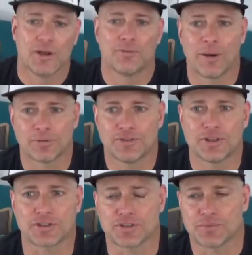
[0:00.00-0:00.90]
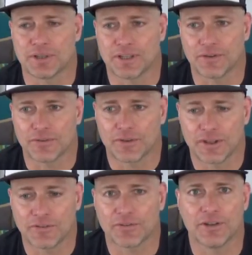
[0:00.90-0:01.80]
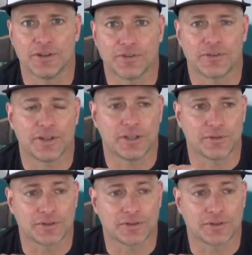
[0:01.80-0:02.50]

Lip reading: repetitions, because this is the